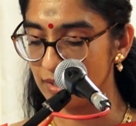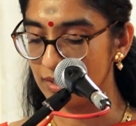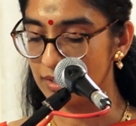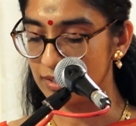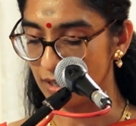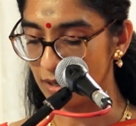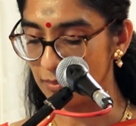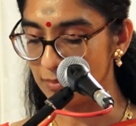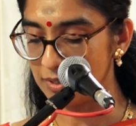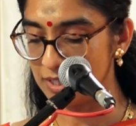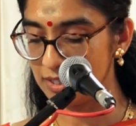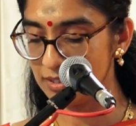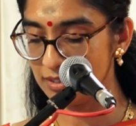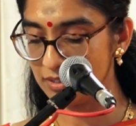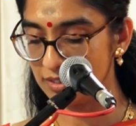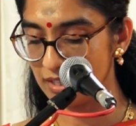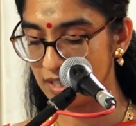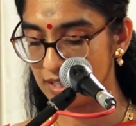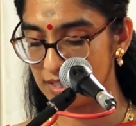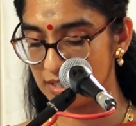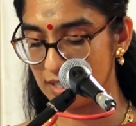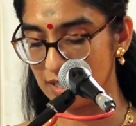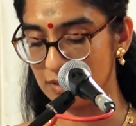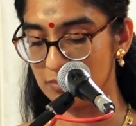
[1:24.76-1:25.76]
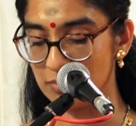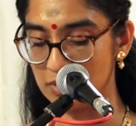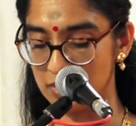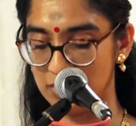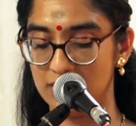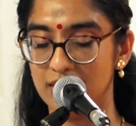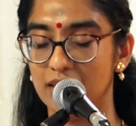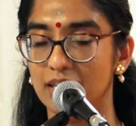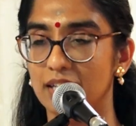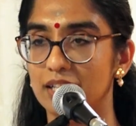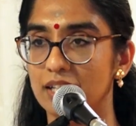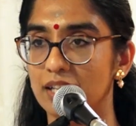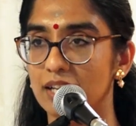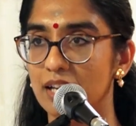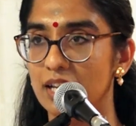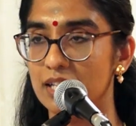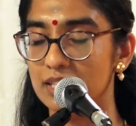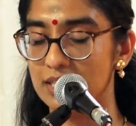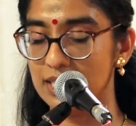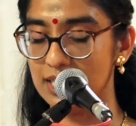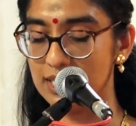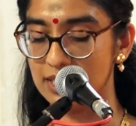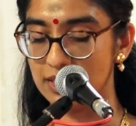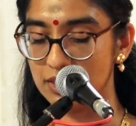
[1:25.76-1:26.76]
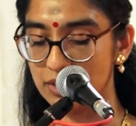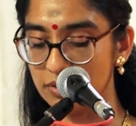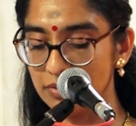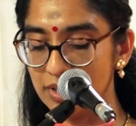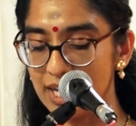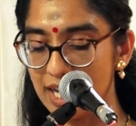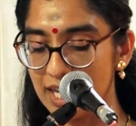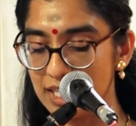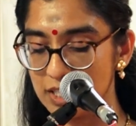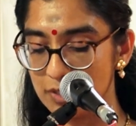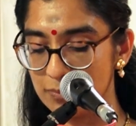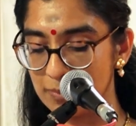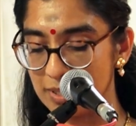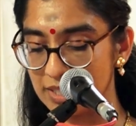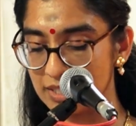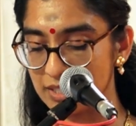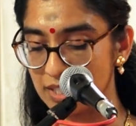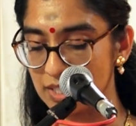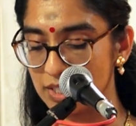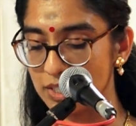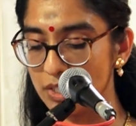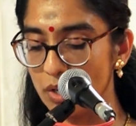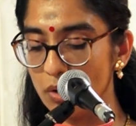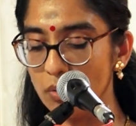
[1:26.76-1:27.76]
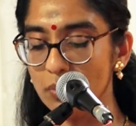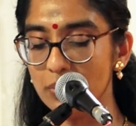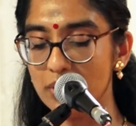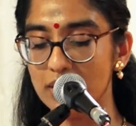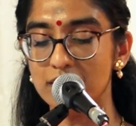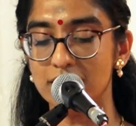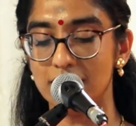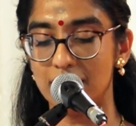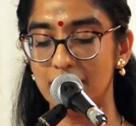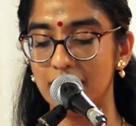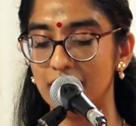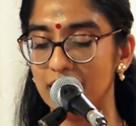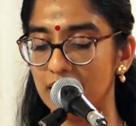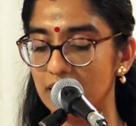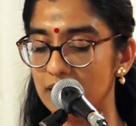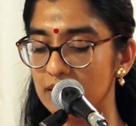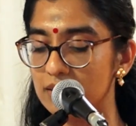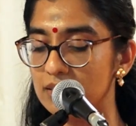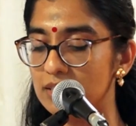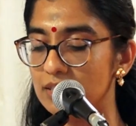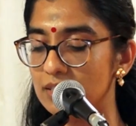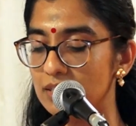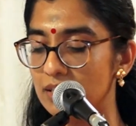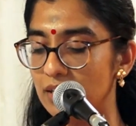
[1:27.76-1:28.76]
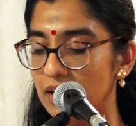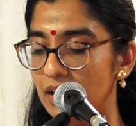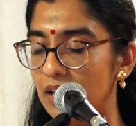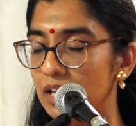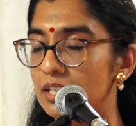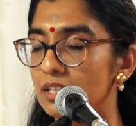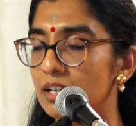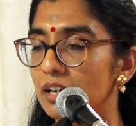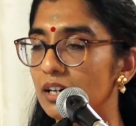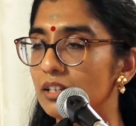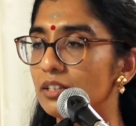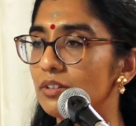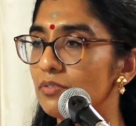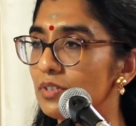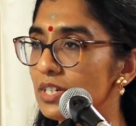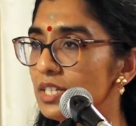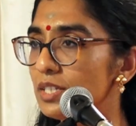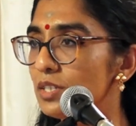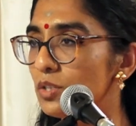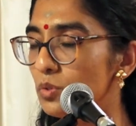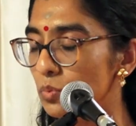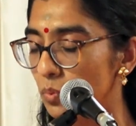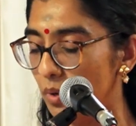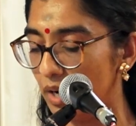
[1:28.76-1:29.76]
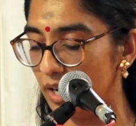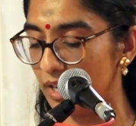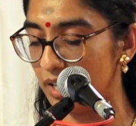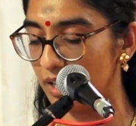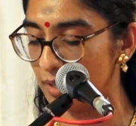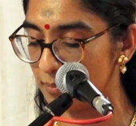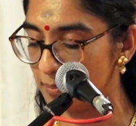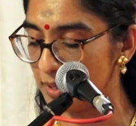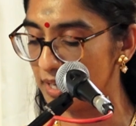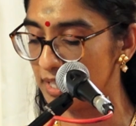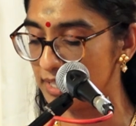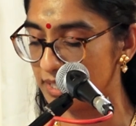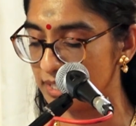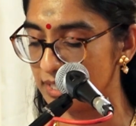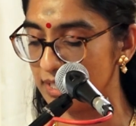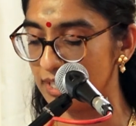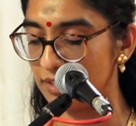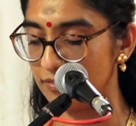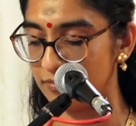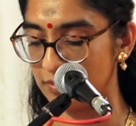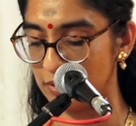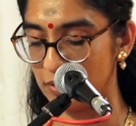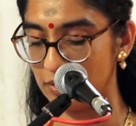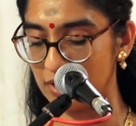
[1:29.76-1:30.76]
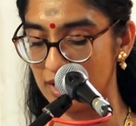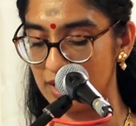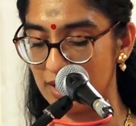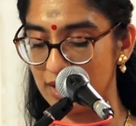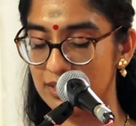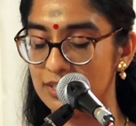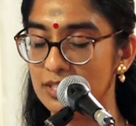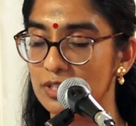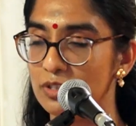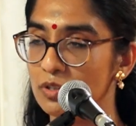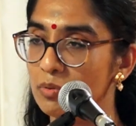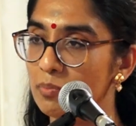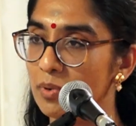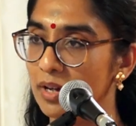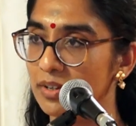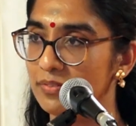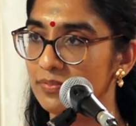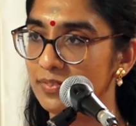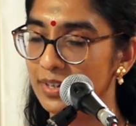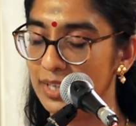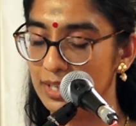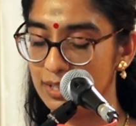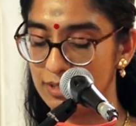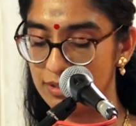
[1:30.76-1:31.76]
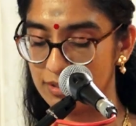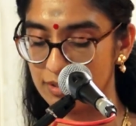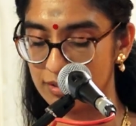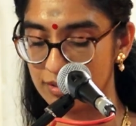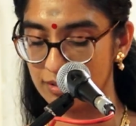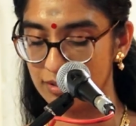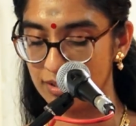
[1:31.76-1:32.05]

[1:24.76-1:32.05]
Tamil, then music. And these three aspects are so interlinked and are the reasons why I personally feel connected to my faith.